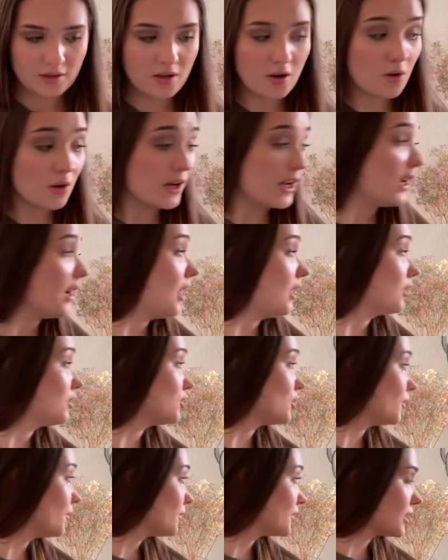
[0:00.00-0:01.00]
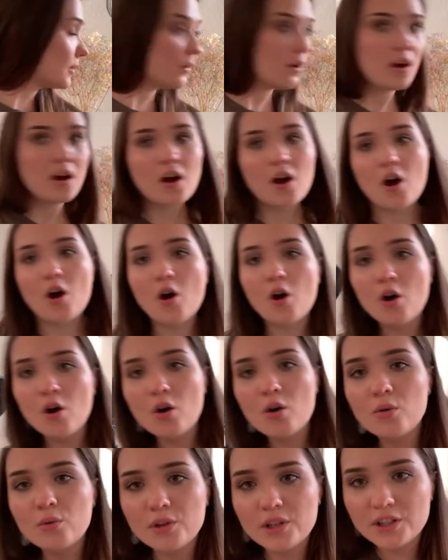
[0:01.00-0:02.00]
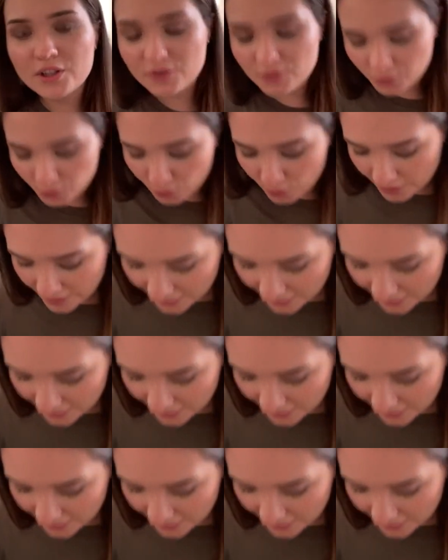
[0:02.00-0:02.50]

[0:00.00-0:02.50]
Okay, I'll show you some. Oh, it's true. I